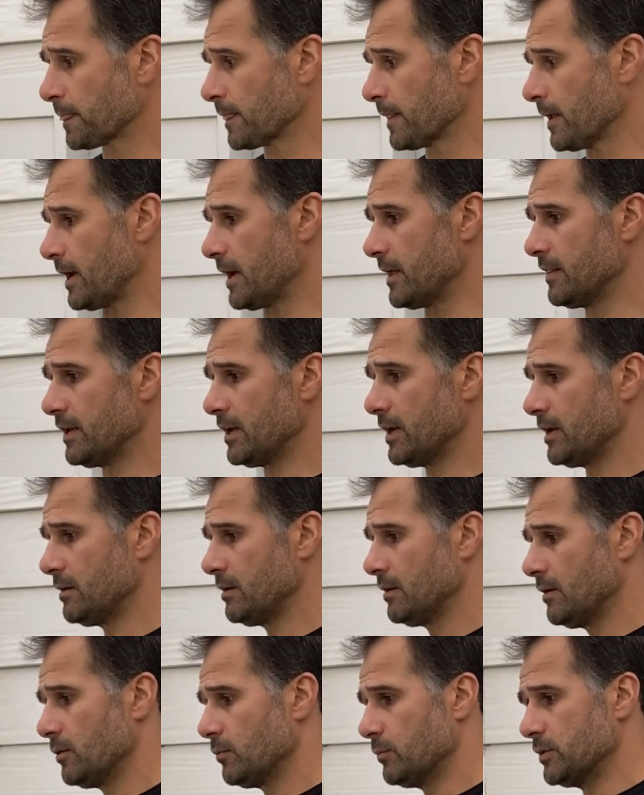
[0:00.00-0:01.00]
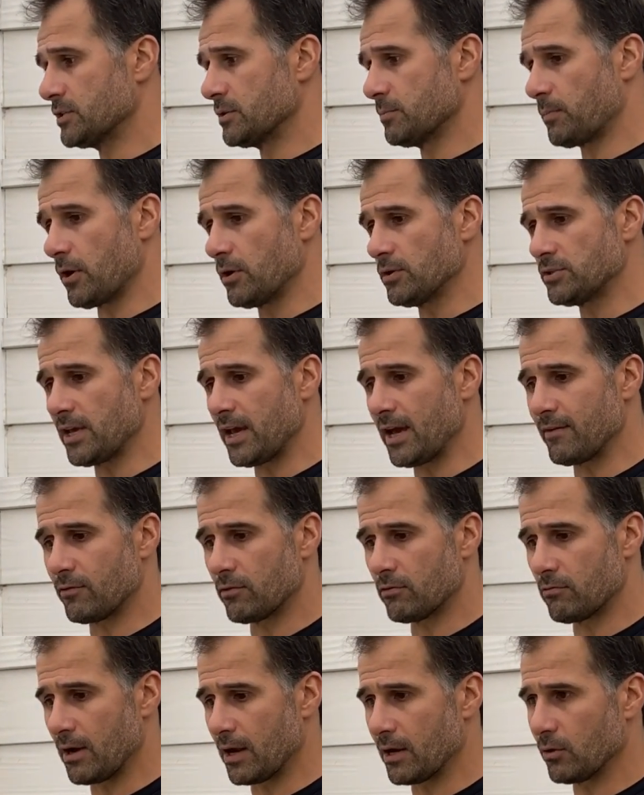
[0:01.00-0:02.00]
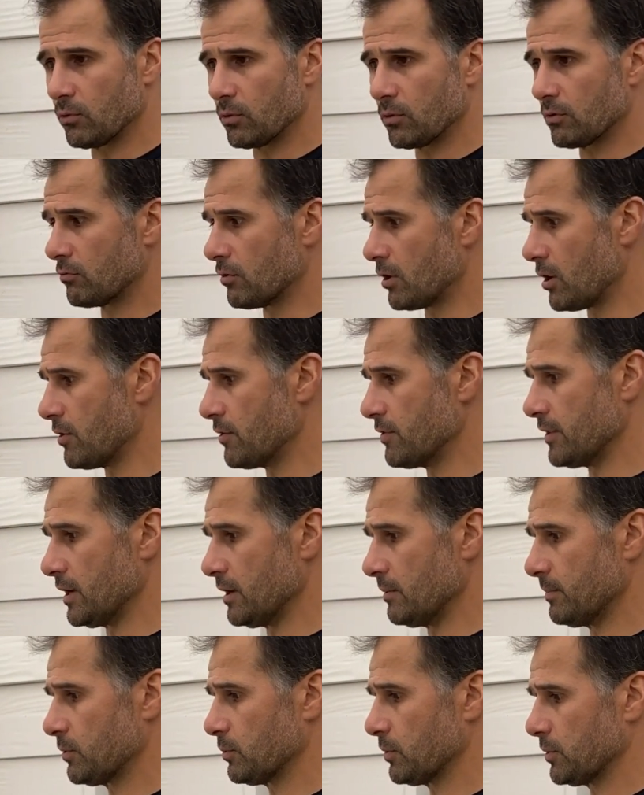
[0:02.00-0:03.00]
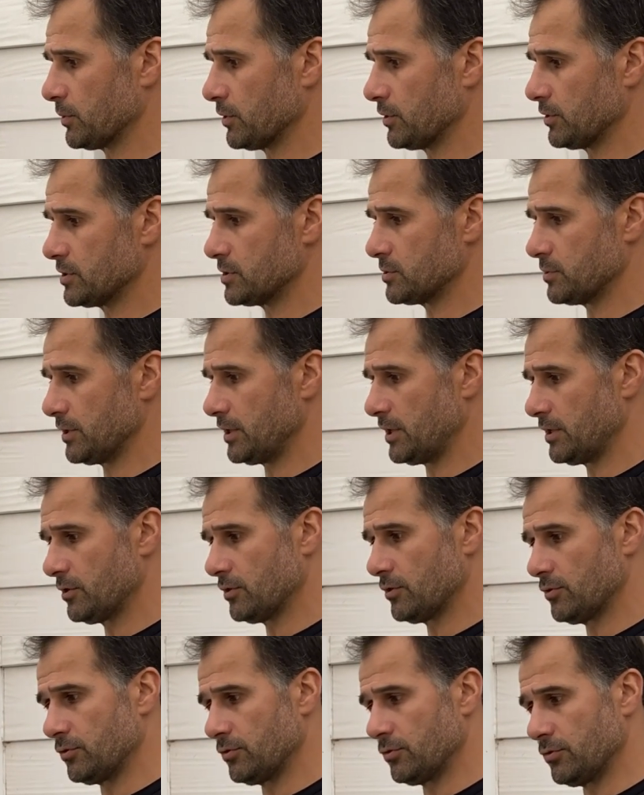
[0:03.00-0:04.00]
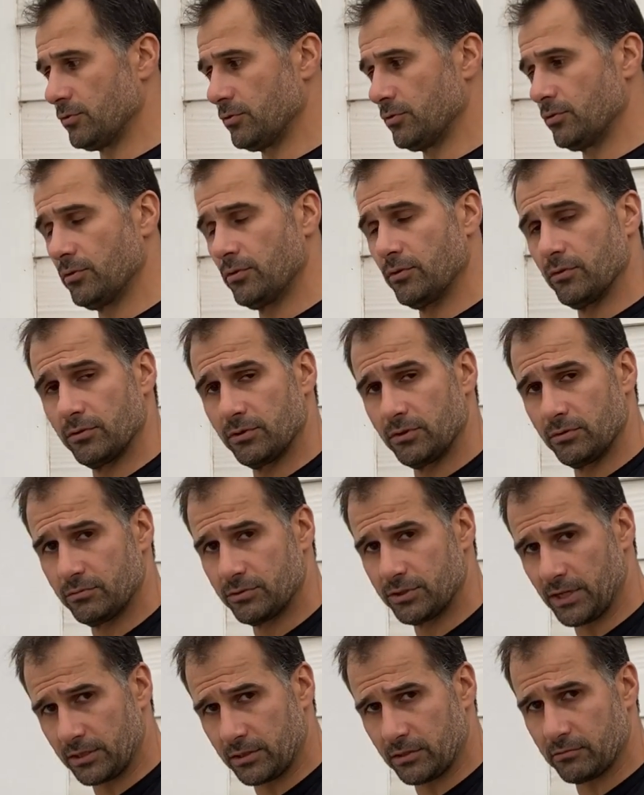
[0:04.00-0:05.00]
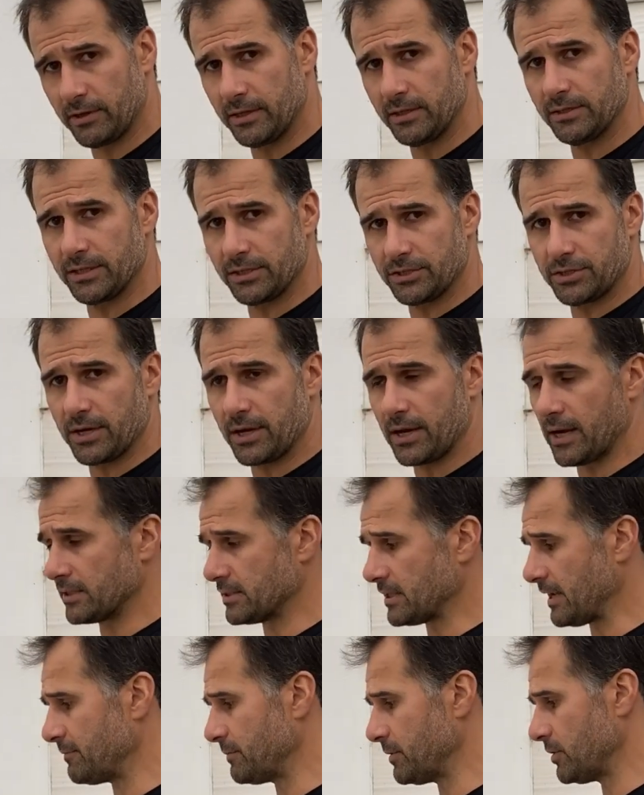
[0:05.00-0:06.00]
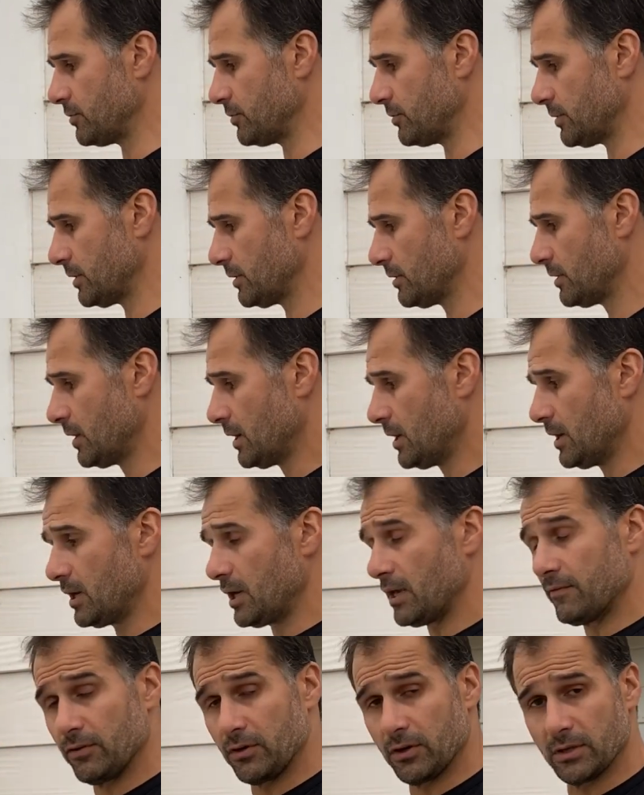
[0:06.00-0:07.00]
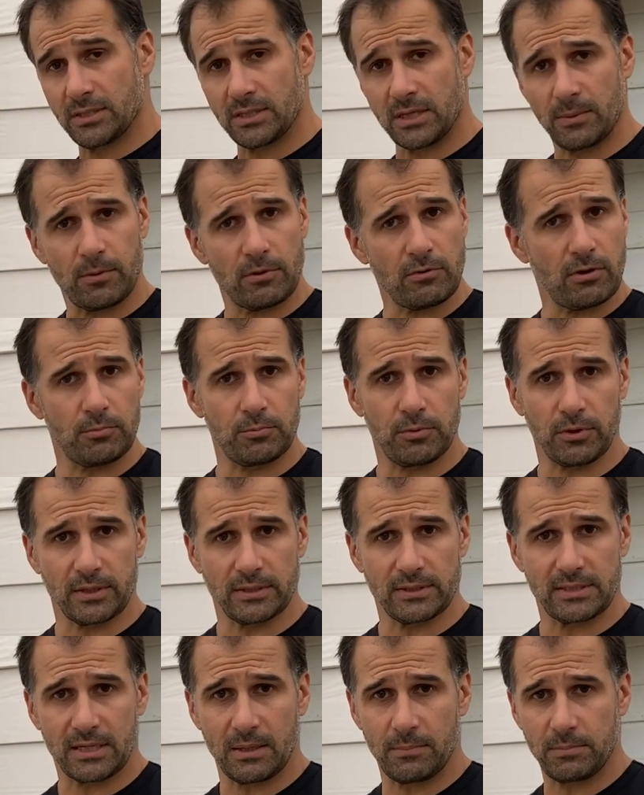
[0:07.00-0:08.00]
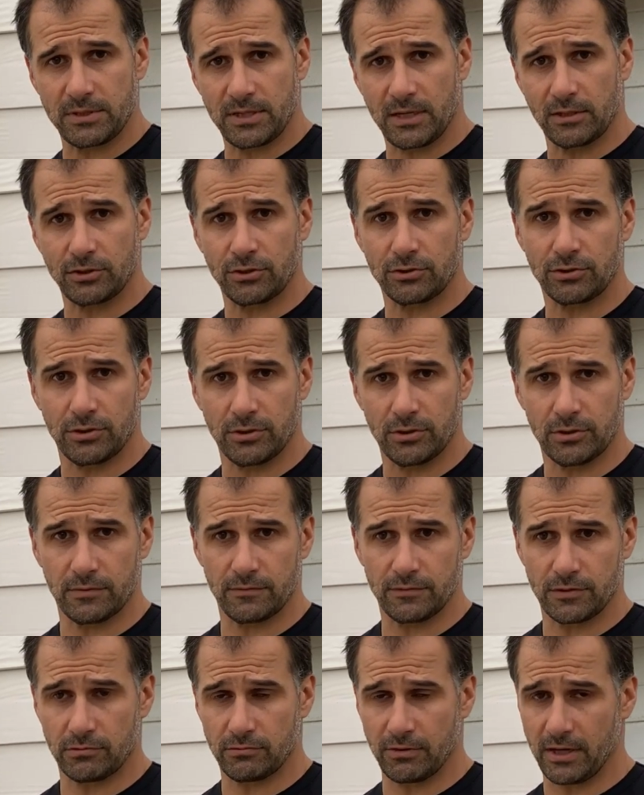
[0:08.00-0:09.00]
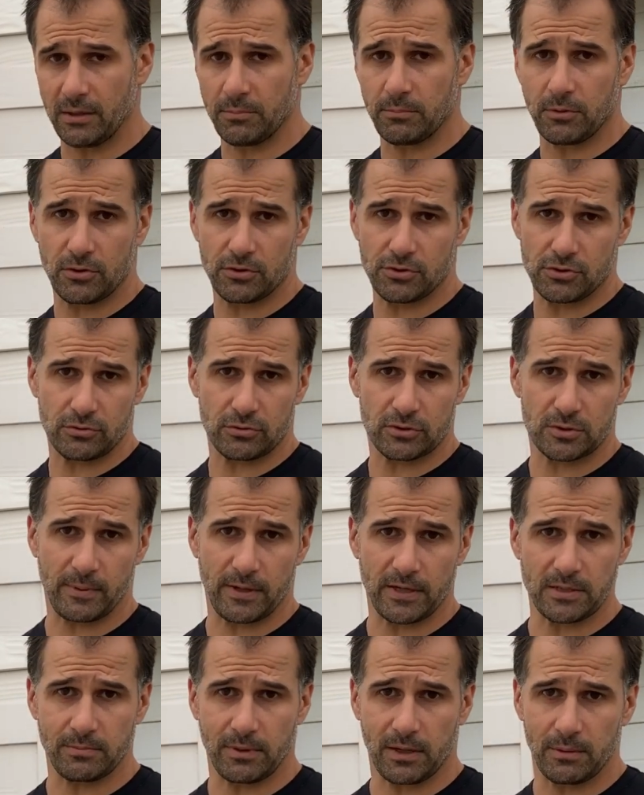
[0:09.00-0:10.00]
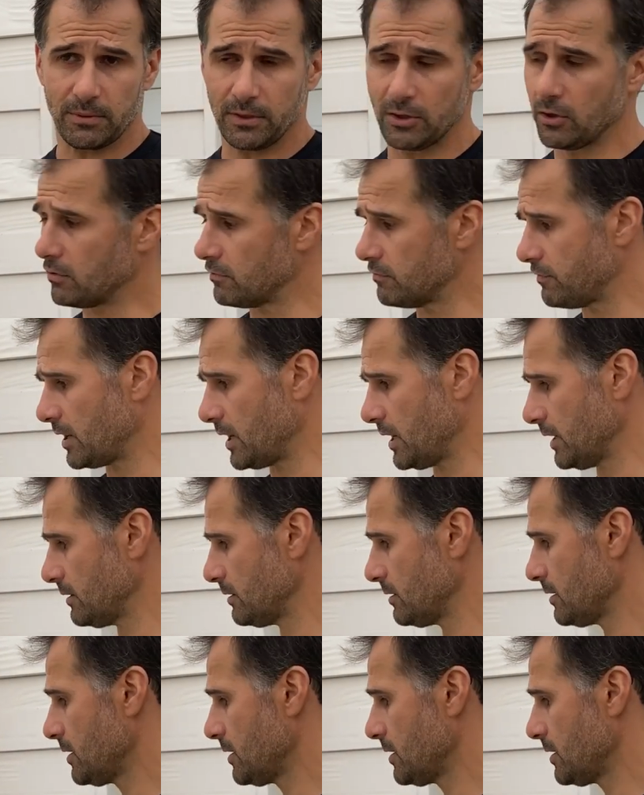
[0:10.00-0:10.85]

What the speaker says: And then we're supposed to have a run or a row in there, but what we're going to do is we can either do shuttle runs that you guys have been doing. If you've got a skipping rope, you can skip as an alternative to running because your space may be confined.